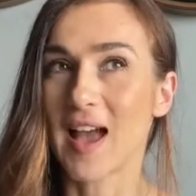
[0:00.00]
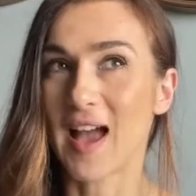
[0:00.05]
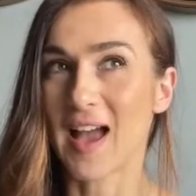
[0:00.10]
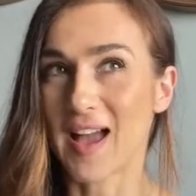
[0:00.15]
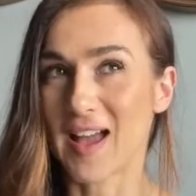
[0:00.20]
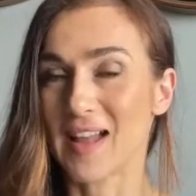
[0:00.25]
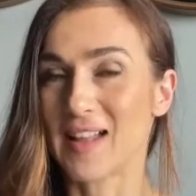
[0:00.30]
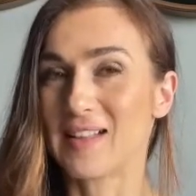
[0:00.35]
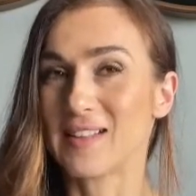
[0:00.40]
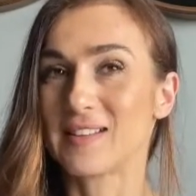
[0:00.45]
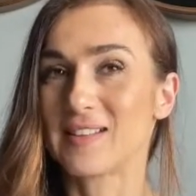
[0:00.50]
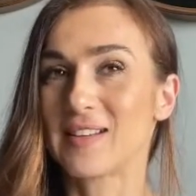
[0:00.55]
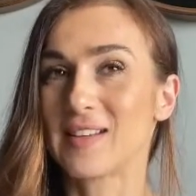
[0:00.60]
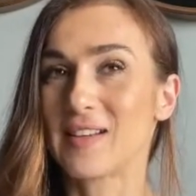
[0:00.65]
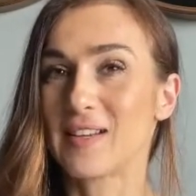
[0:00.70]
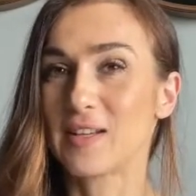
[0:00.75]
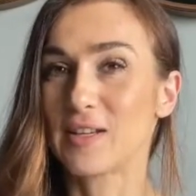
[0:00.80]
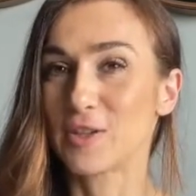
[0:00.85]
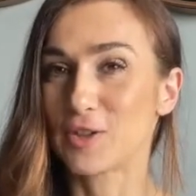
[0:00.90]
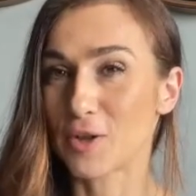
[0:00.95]
and
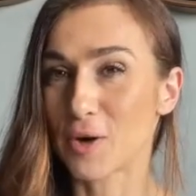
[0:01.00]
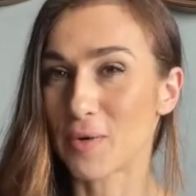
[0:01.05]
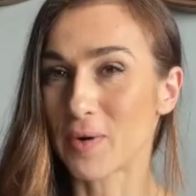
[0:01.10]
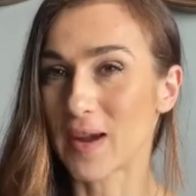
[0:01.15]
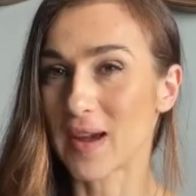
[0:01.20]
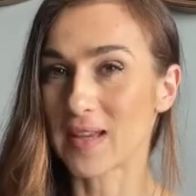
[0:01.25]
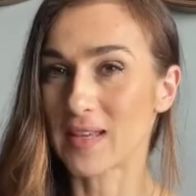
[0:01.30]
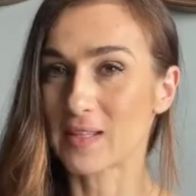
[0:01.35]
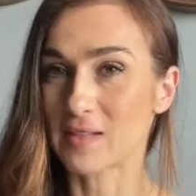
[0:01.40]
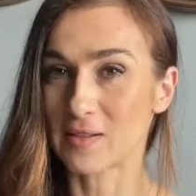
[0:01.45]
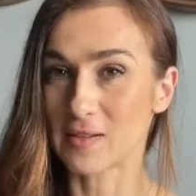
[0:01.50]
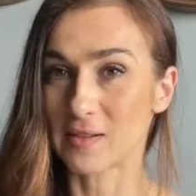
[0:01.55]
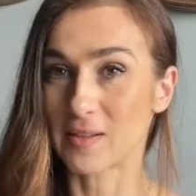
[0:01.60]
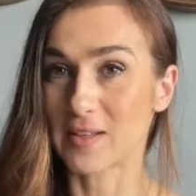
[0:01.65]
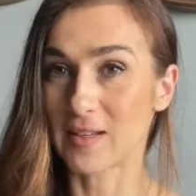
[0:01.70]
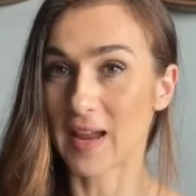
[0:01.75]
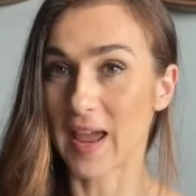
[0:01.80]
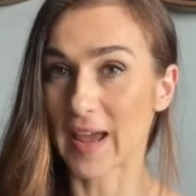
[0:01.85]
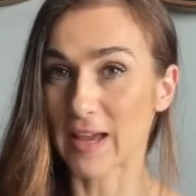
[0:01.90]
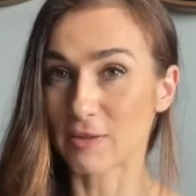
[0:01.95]
showcase
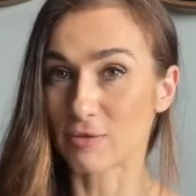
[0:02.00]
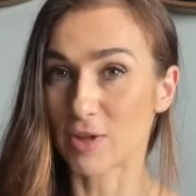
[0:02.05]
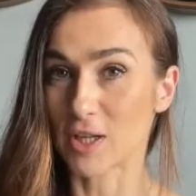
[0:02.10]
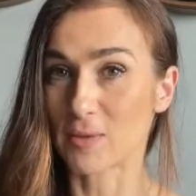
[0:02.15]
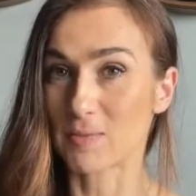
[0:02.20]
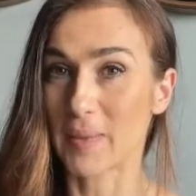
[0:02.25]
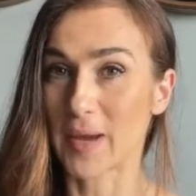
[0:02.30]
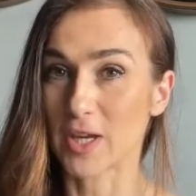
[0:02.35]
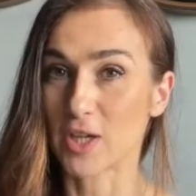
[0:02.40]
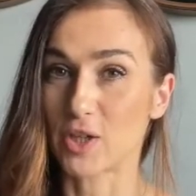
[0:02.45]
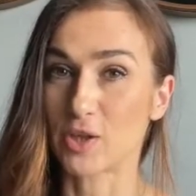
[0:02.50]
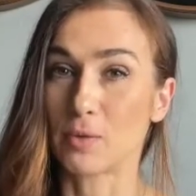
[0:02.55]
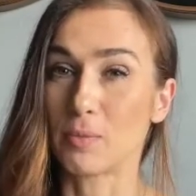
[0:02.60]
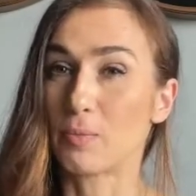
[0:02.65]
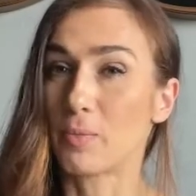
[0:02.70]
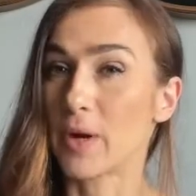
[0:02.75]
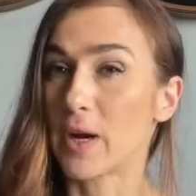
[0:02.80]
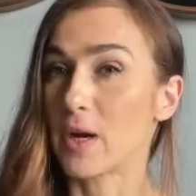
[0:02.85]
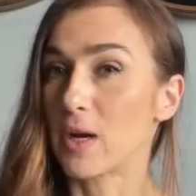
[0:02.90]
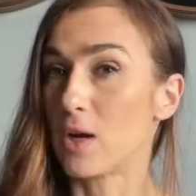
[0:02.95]
something extra special,
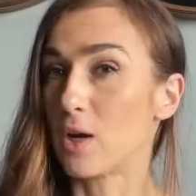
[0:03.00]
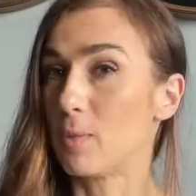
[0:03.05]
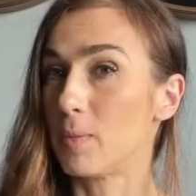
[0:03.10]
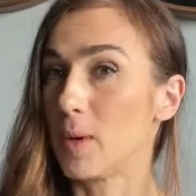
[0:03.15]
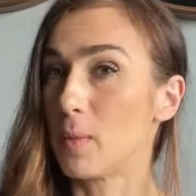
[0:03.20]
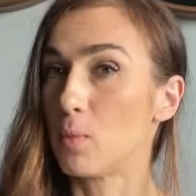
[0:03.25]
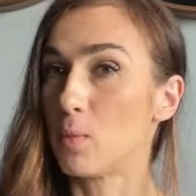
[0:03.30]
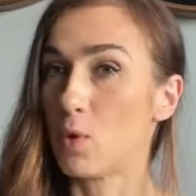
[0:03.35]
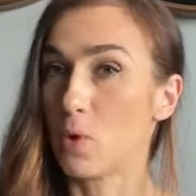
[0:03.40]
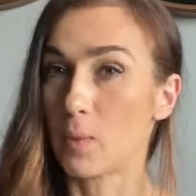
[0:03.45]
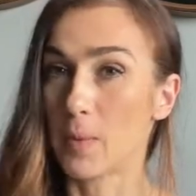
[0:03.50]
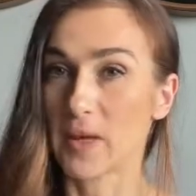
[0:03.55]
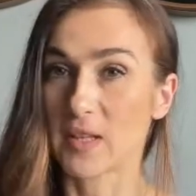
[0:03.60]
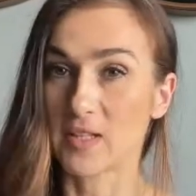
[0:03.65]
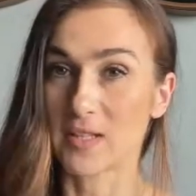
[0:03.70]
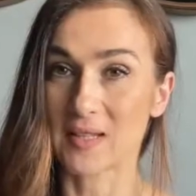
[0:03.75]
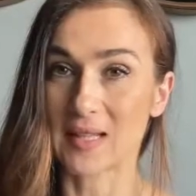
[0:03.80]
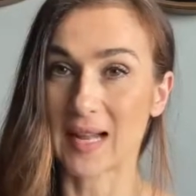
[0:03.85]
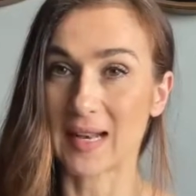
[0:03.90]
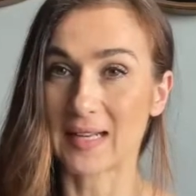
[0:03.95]
bring a little bit more
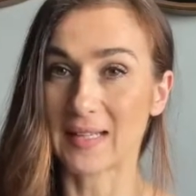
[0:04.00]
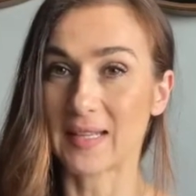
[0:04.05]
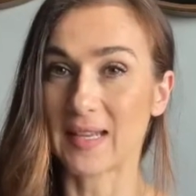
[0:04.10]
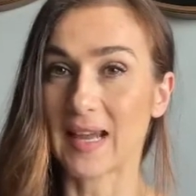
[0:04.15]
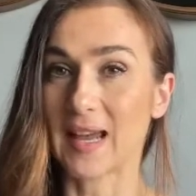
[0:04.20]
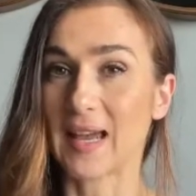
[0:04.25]
personality.